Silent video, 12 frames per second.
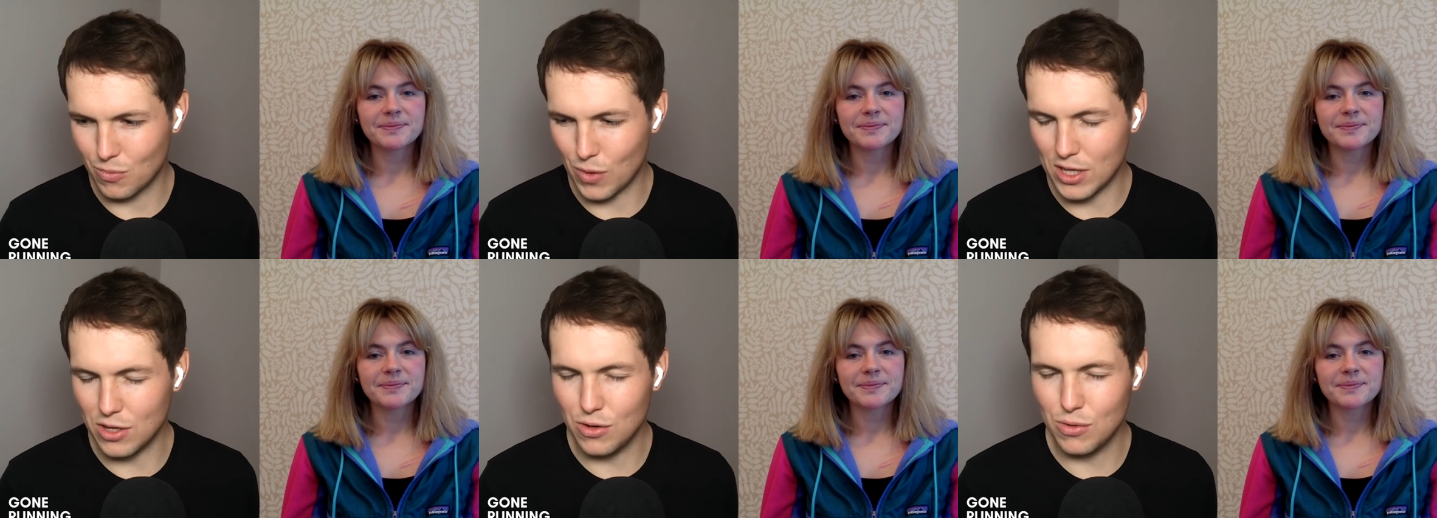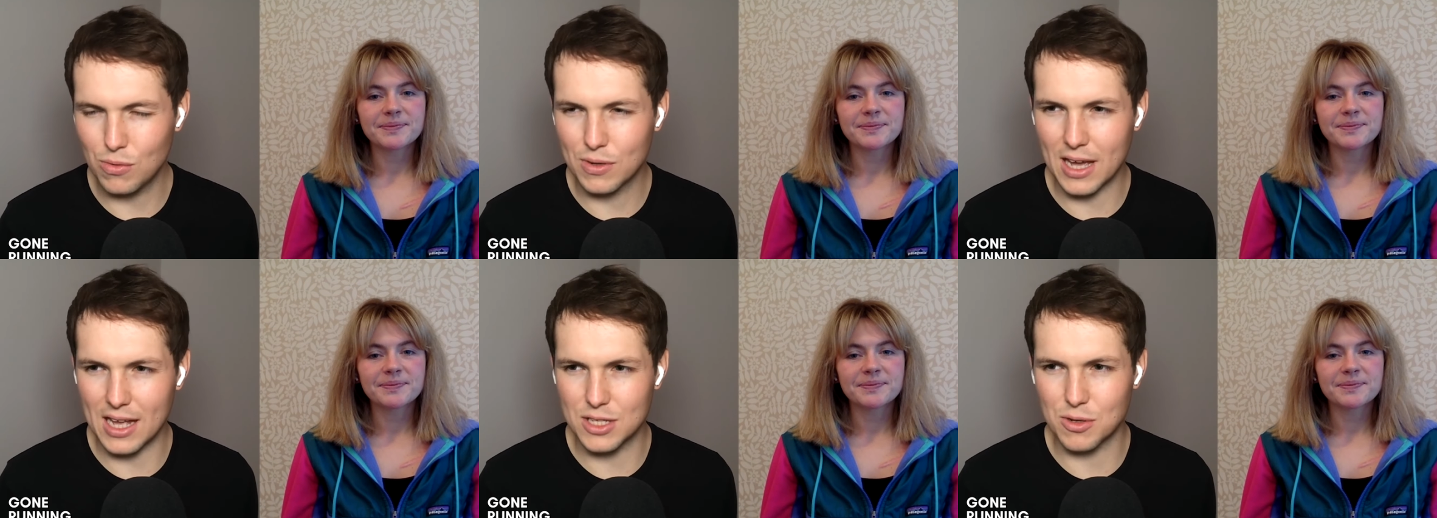Speaker 1: when
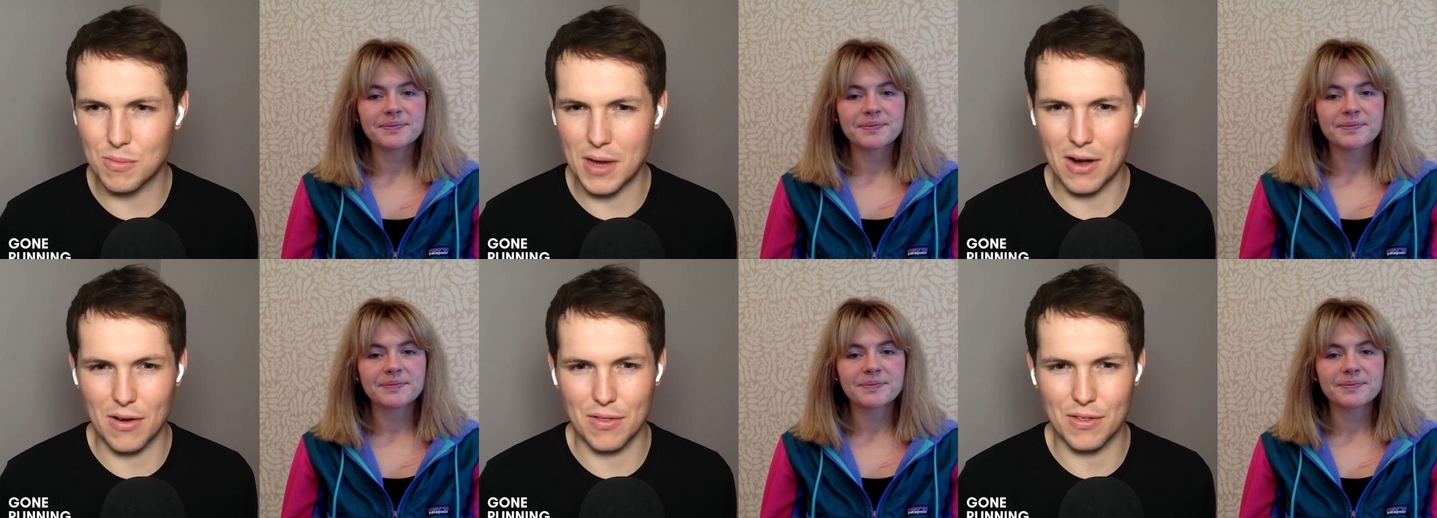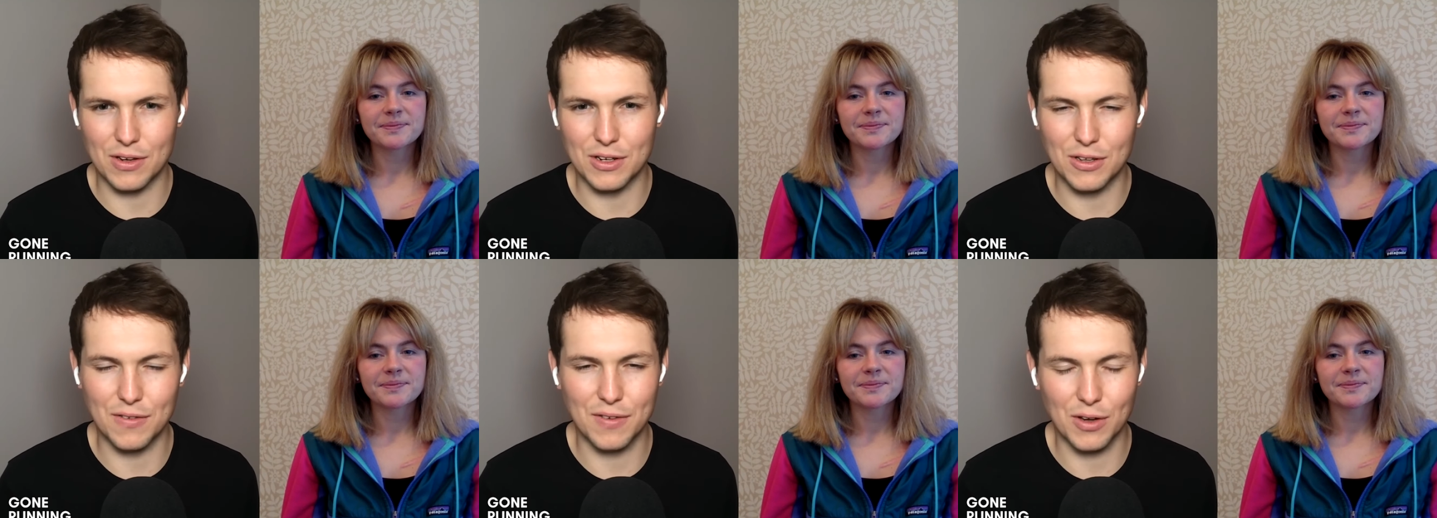you get to a
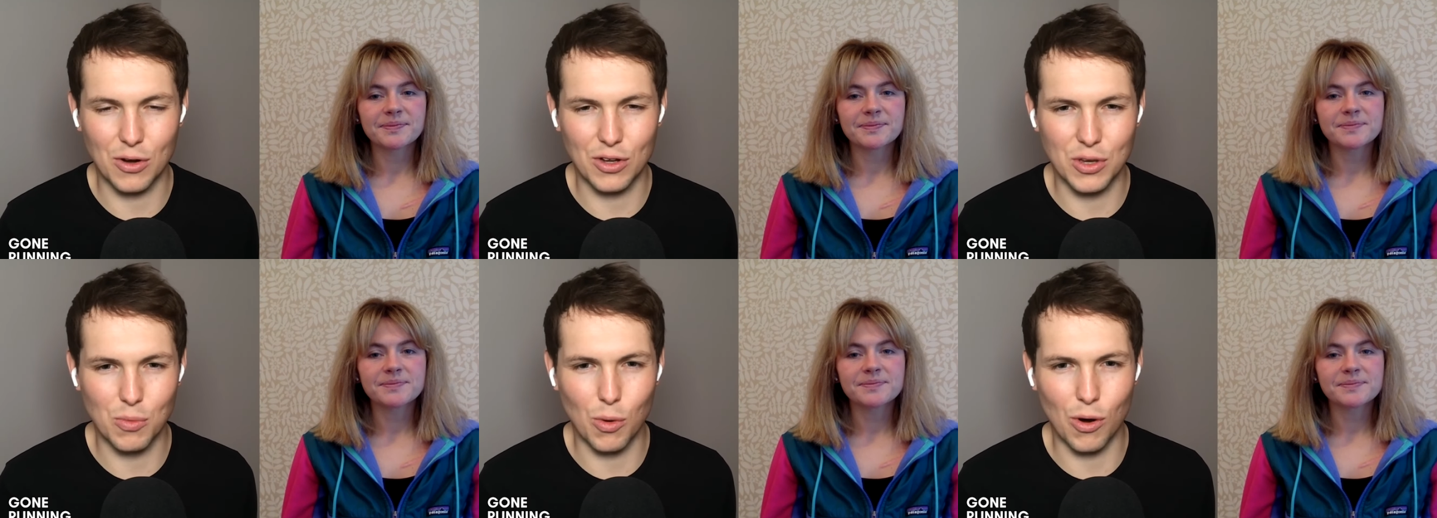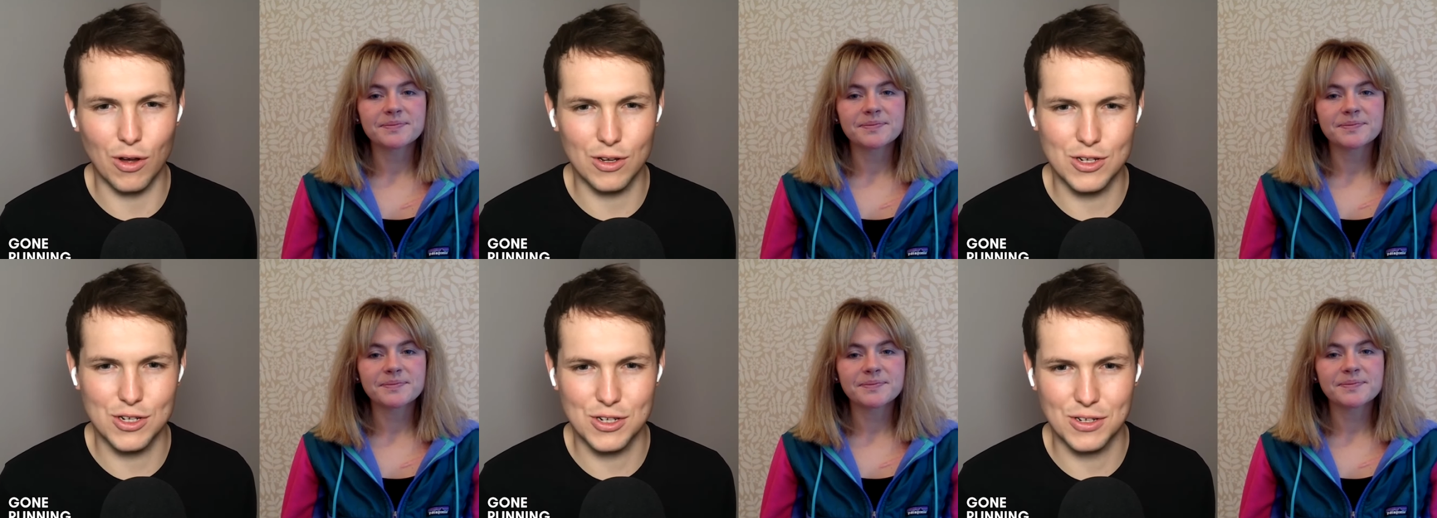marathon and you've forgotten your
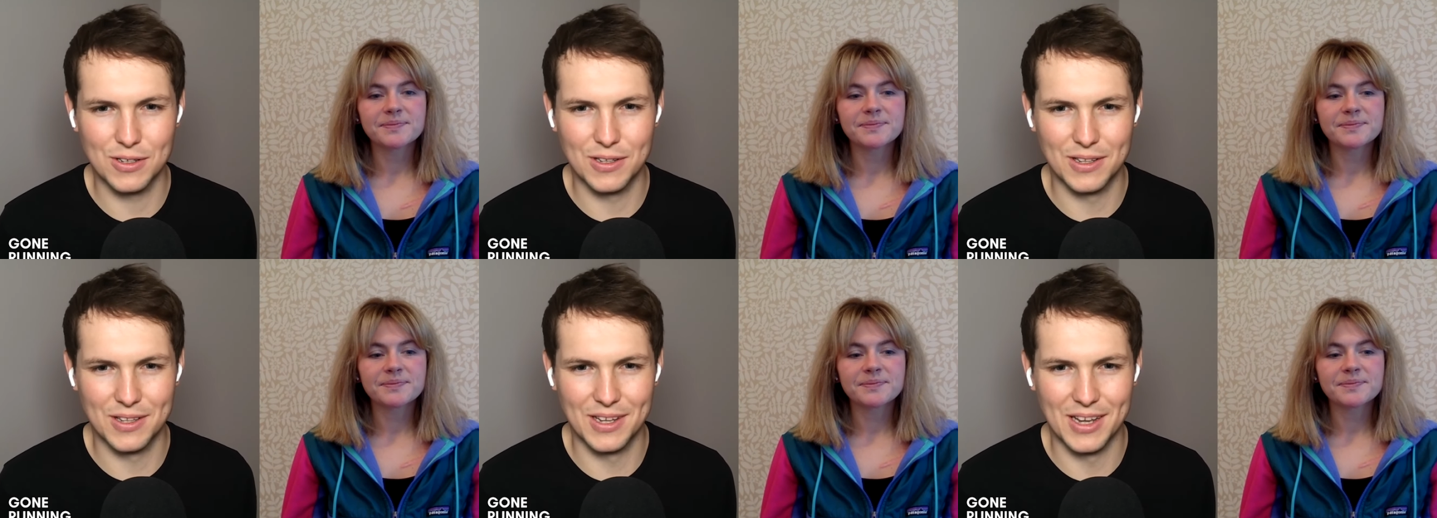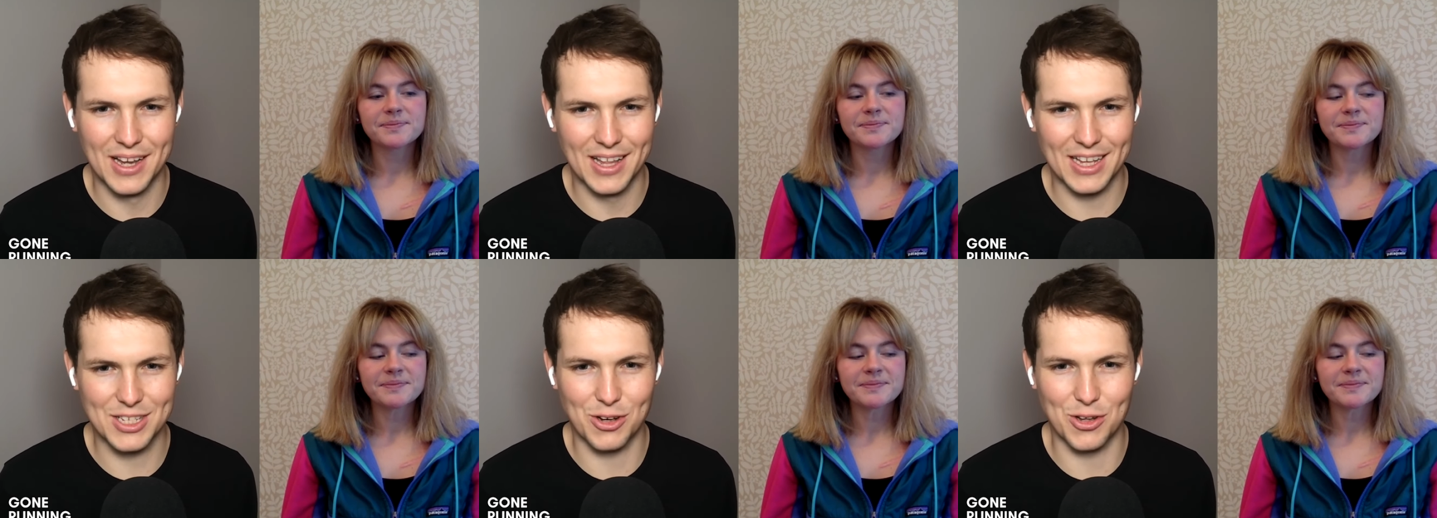watch,
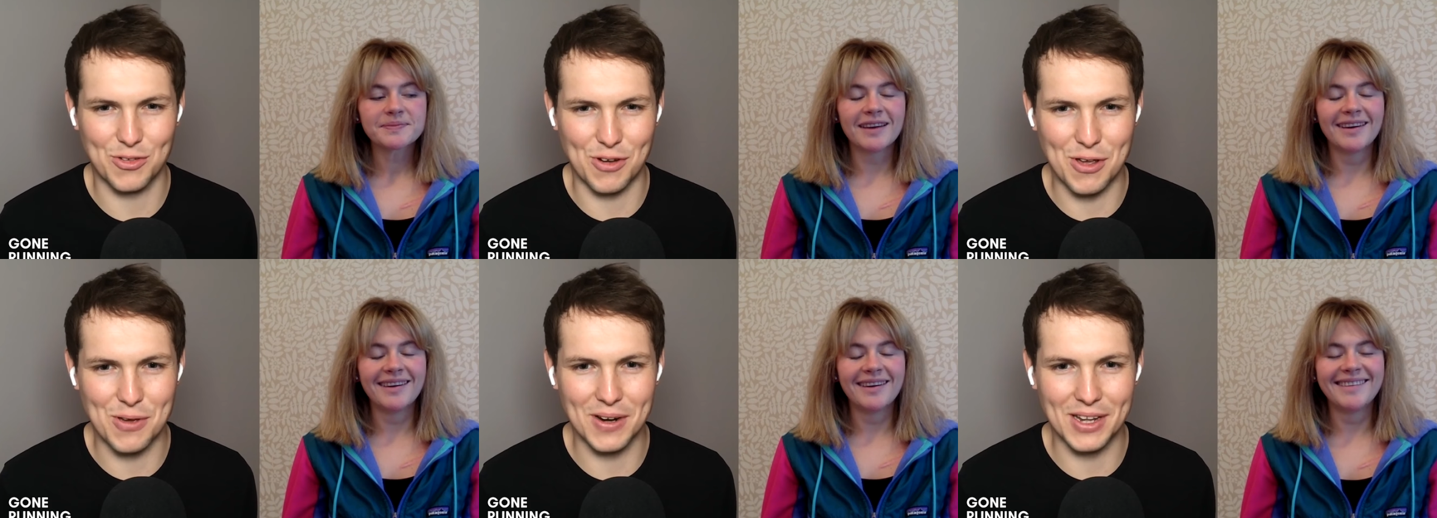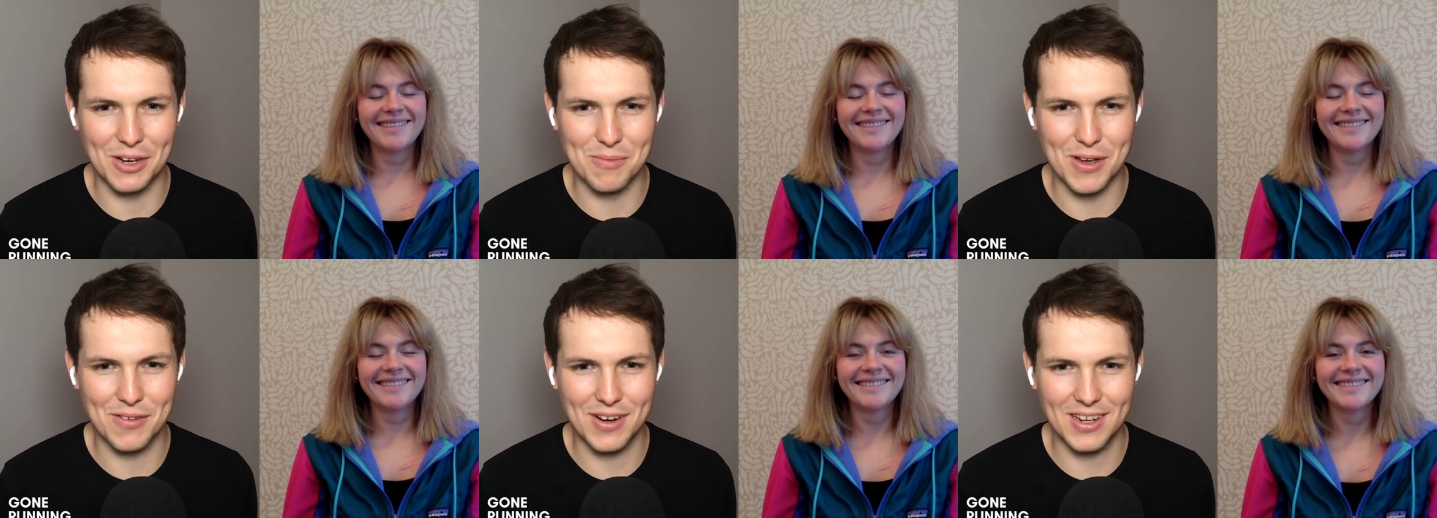that's got to throw you a
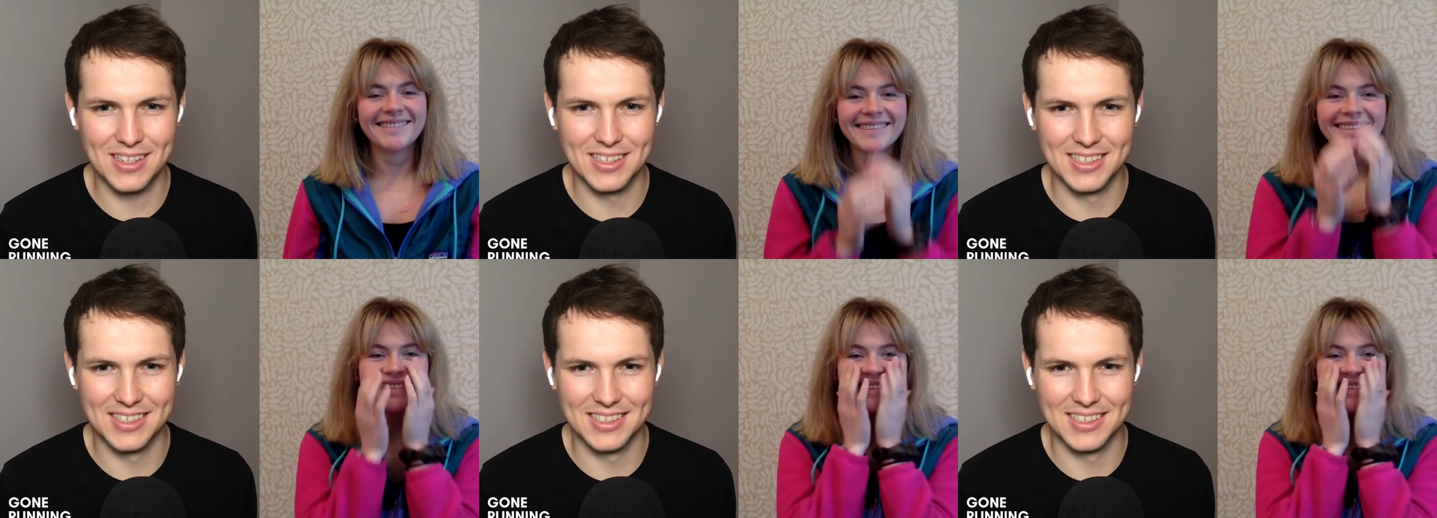little bit, right?